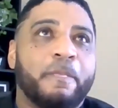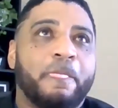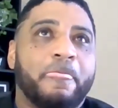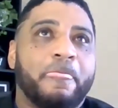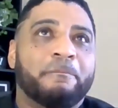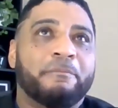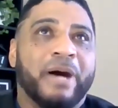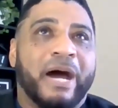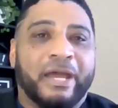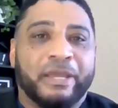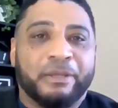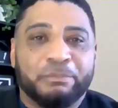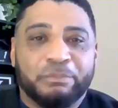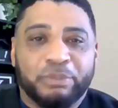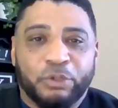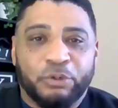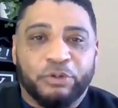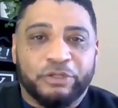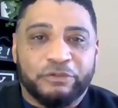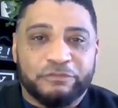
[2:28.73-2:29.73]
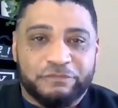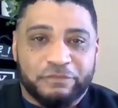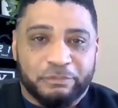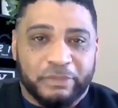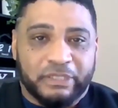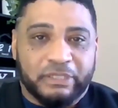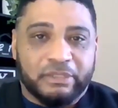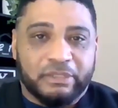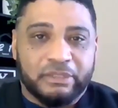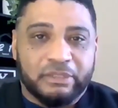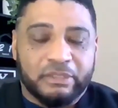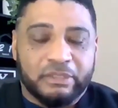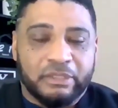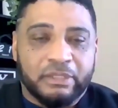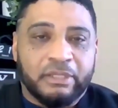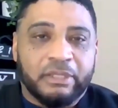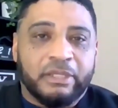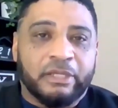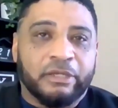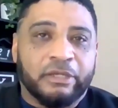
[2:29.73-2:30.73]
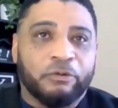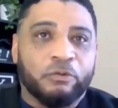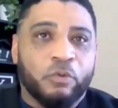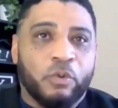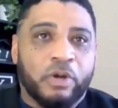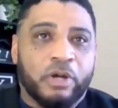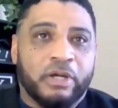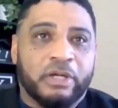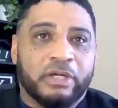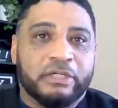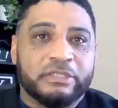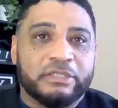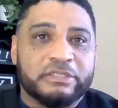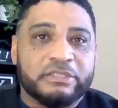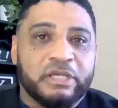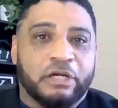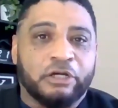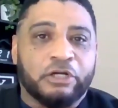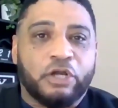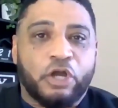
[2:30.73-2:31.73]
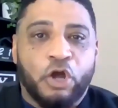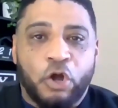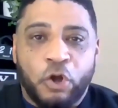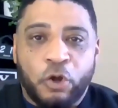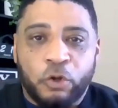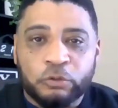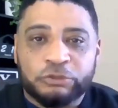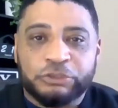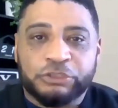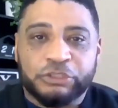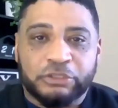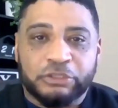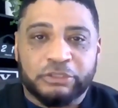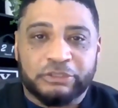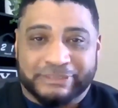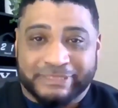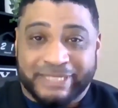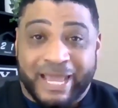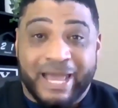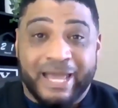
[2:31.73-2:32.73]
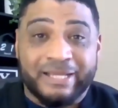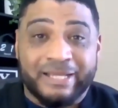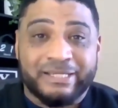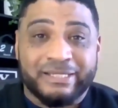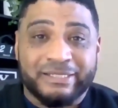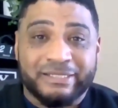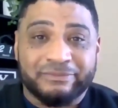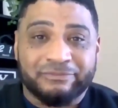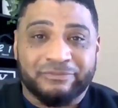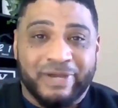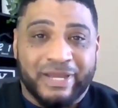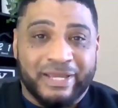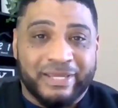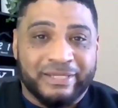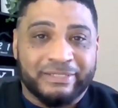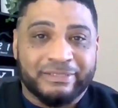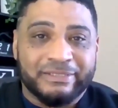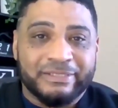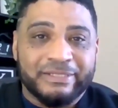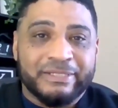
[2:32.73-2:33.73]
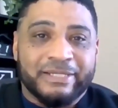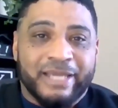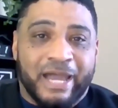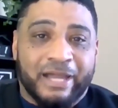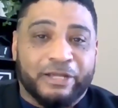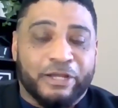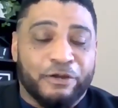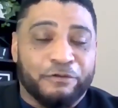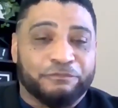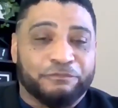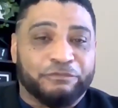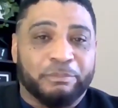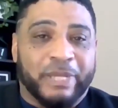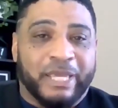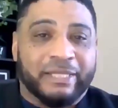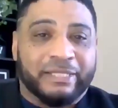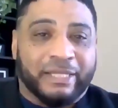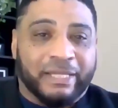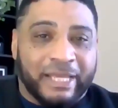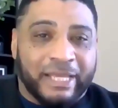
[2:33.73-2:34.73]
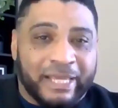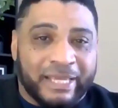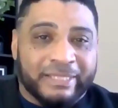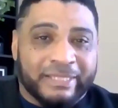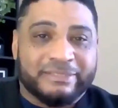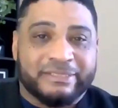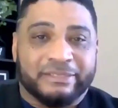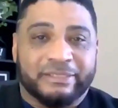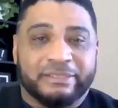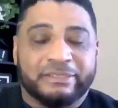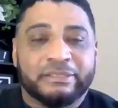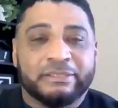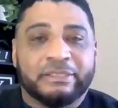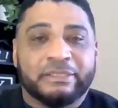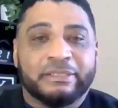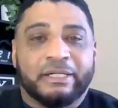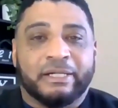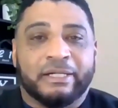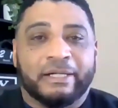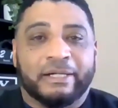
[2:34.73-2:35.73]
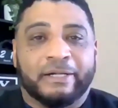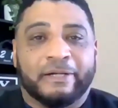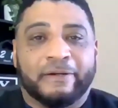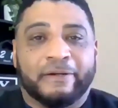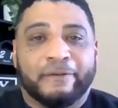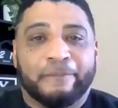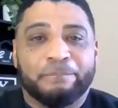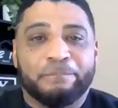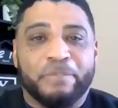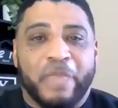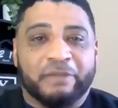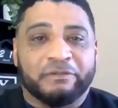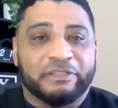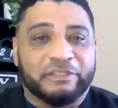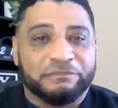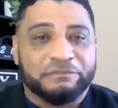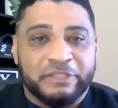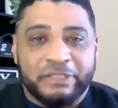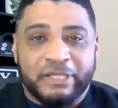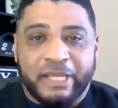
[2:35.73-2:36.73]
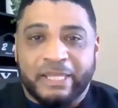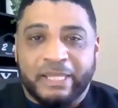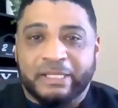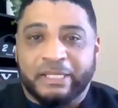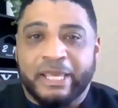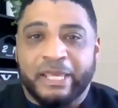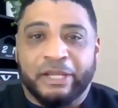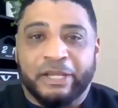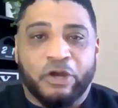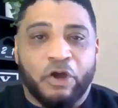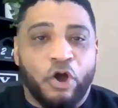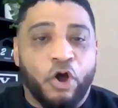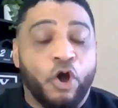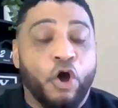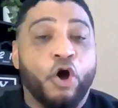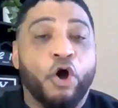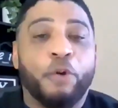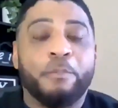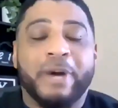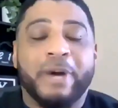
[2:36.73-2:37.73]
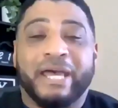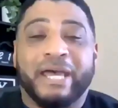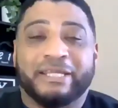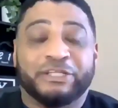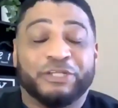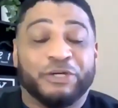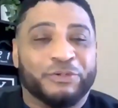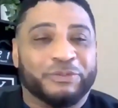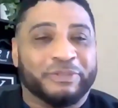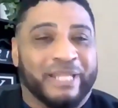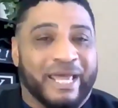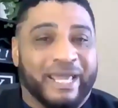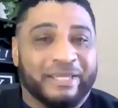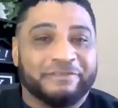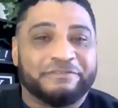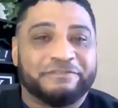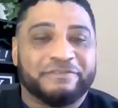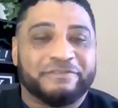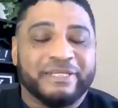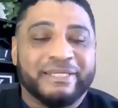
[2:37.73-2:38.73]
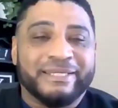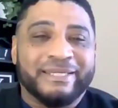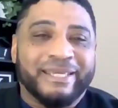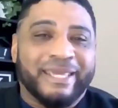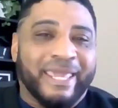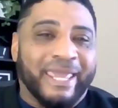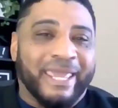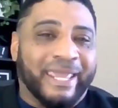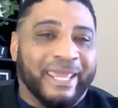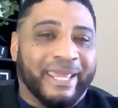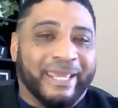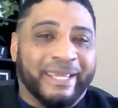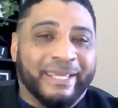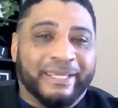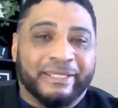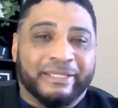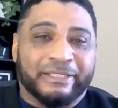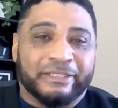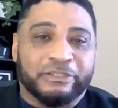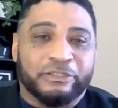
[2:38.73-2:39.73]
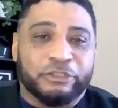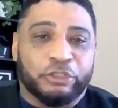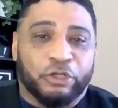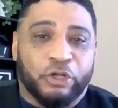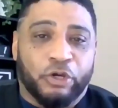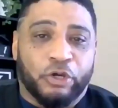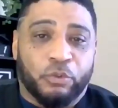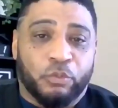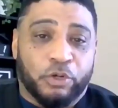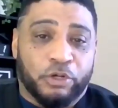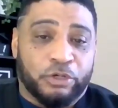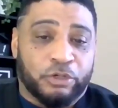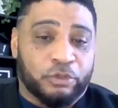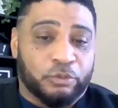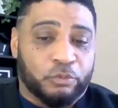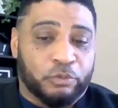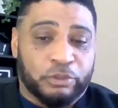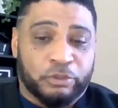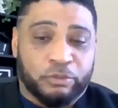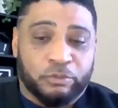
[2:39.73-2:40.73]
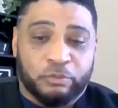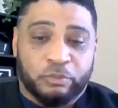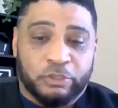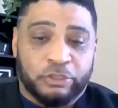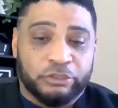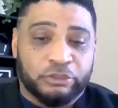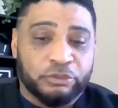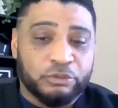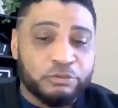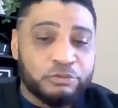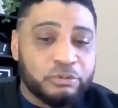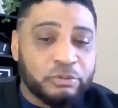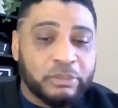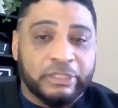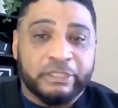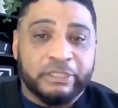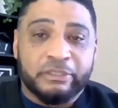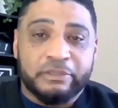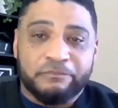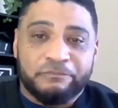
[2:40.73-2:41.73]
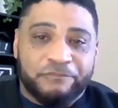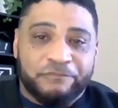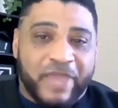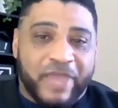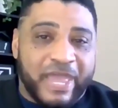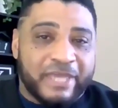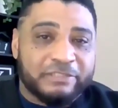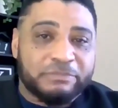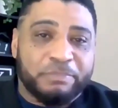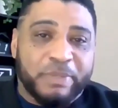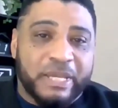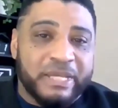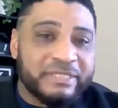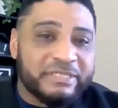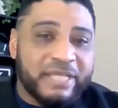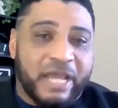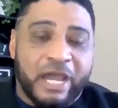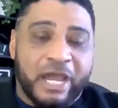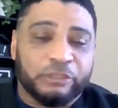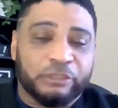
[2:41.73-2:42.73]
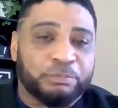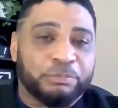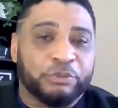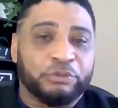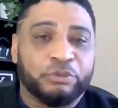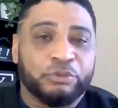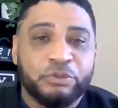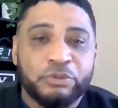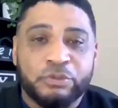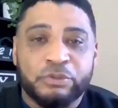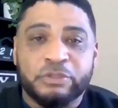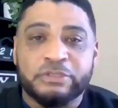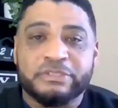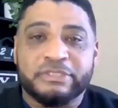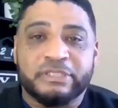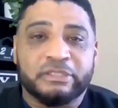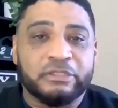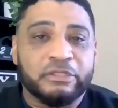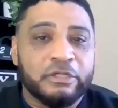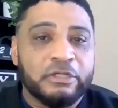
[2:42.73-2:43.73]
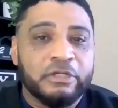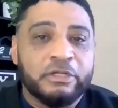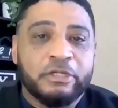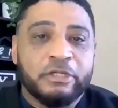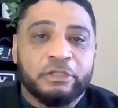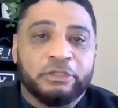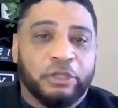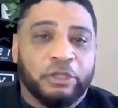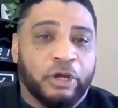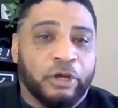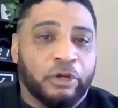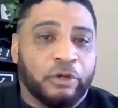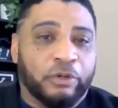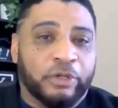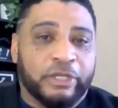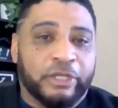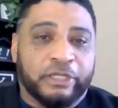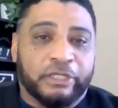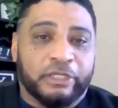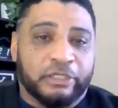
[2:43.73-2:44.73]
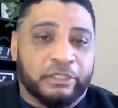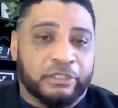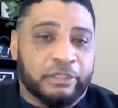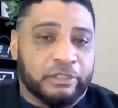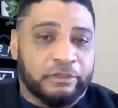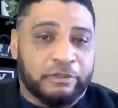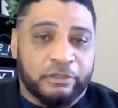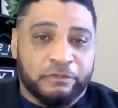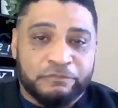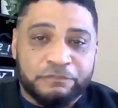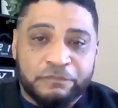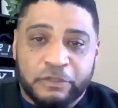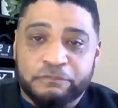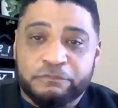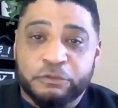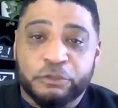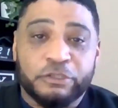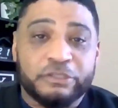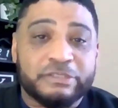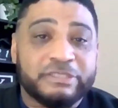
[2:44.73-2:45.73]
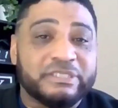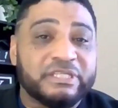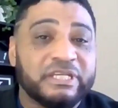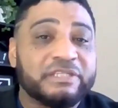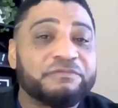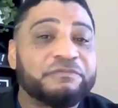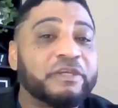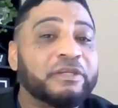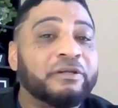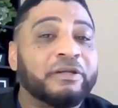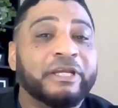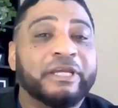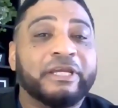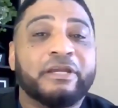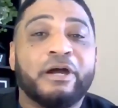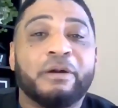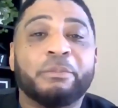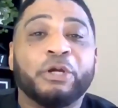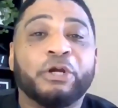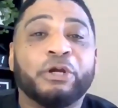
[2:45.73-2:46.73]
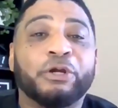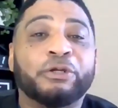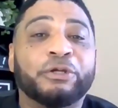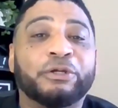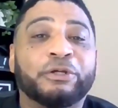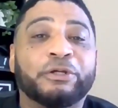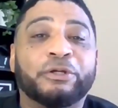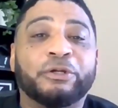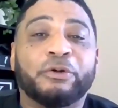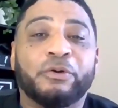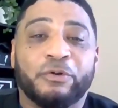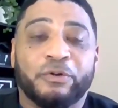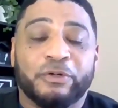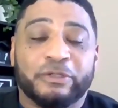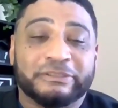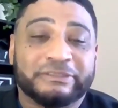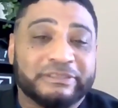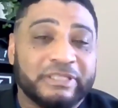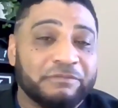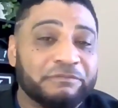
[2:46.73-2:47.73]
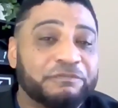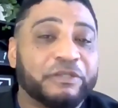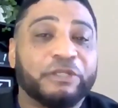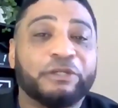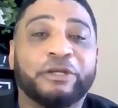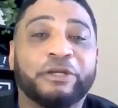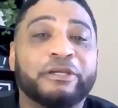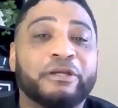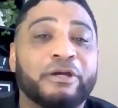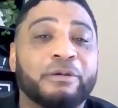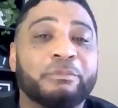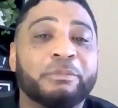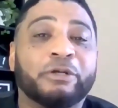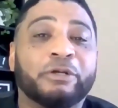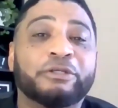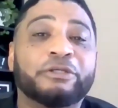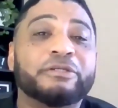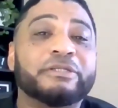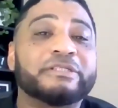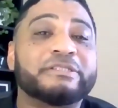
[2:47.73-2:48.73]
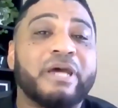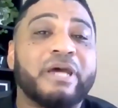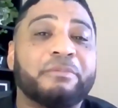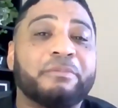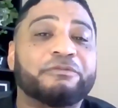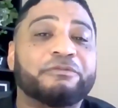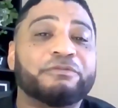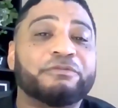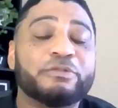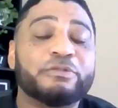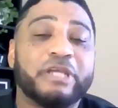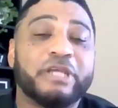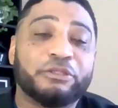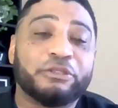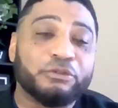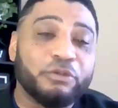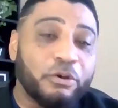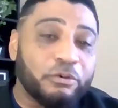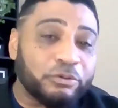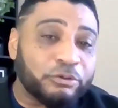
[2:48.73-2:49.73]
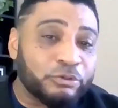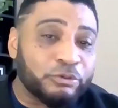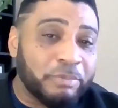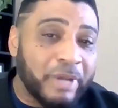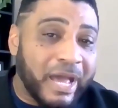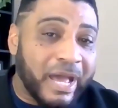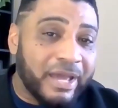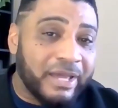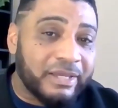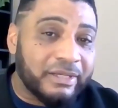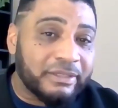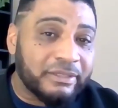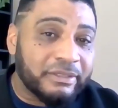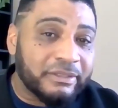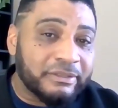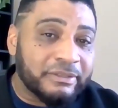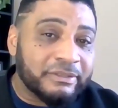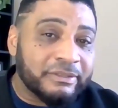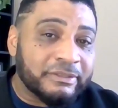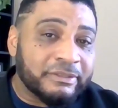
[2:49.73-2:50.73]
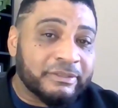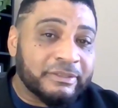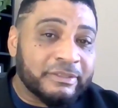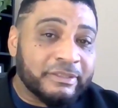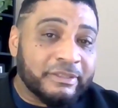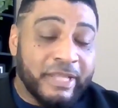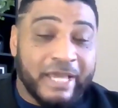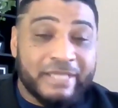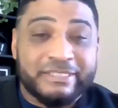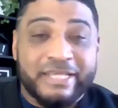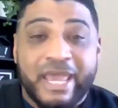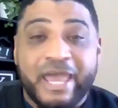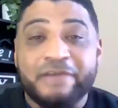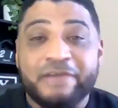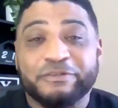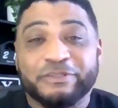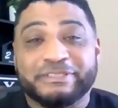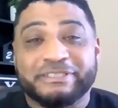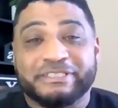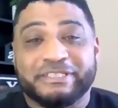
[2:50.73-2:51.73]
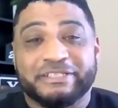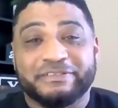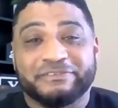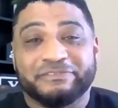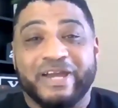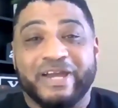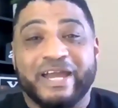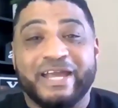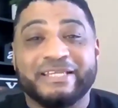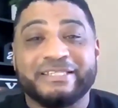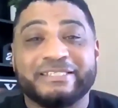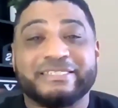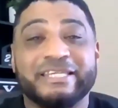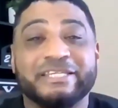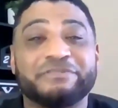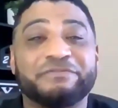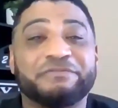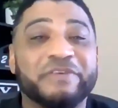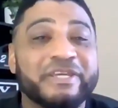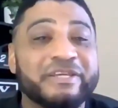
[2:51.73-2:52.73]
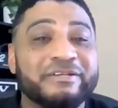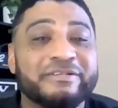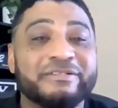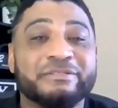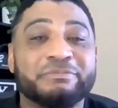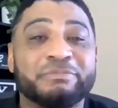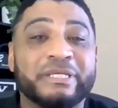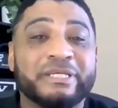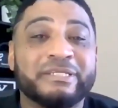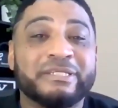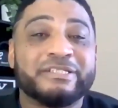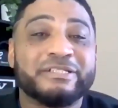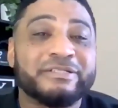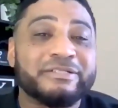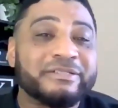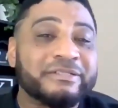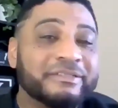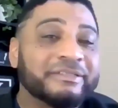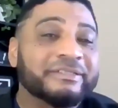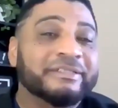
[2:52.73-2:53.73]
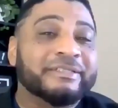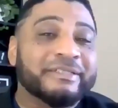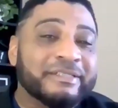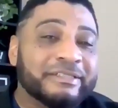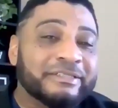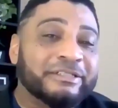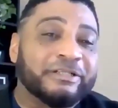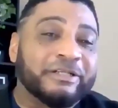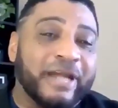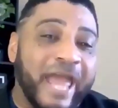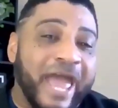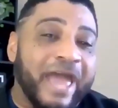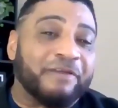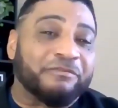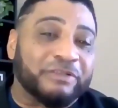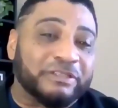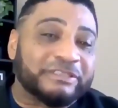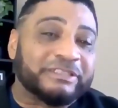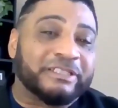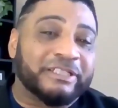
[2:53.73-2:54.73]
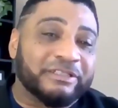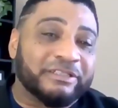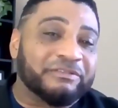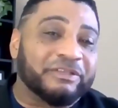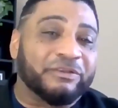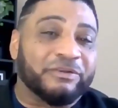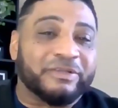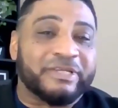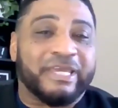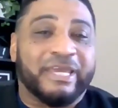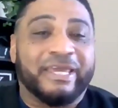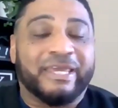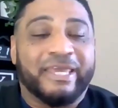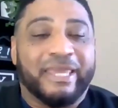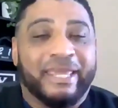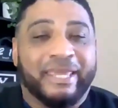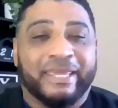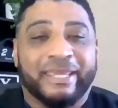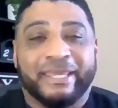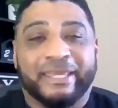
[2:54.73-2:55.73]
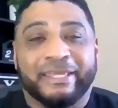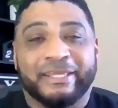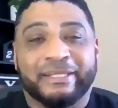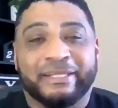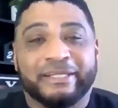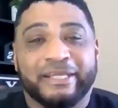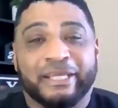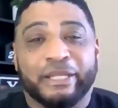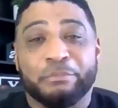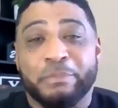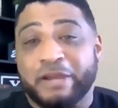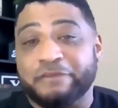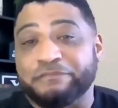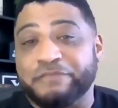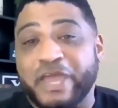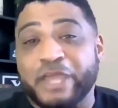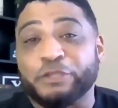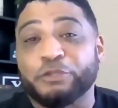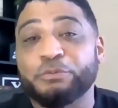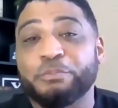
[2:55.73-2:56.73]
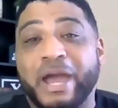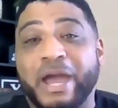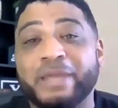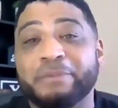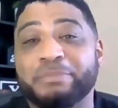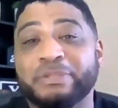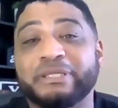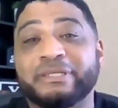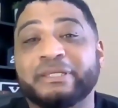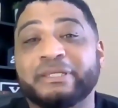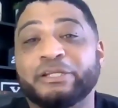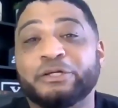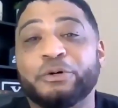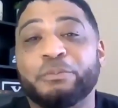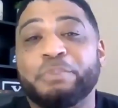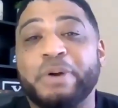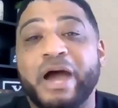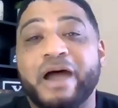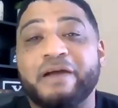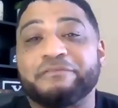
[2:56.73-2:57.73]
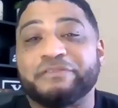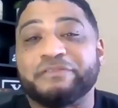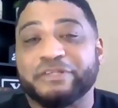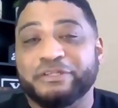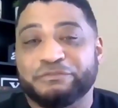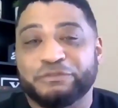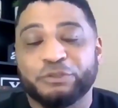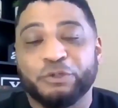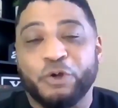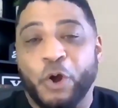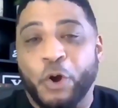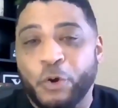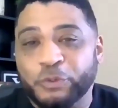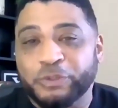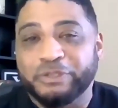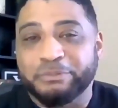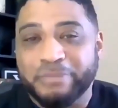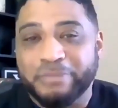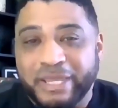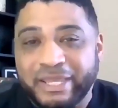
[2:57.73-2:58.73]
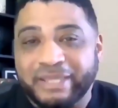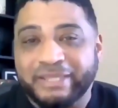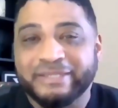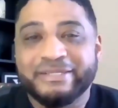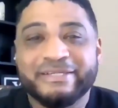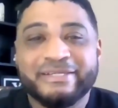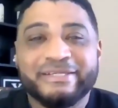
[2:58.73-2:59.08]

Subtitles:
mind-blowing for me. It was a culture shock, right? I come from Atlanta. I've lived in Atlanta all my adult life, and we're usually fast-paced entrepreneurs, and if you're a six-figure income earner or a seven-figure income earner, you're in the top of the food chain. You go to Dubai, that's average, right? Six figures means you're average living, okay? And matter of fact, you might be in low poverty if you only make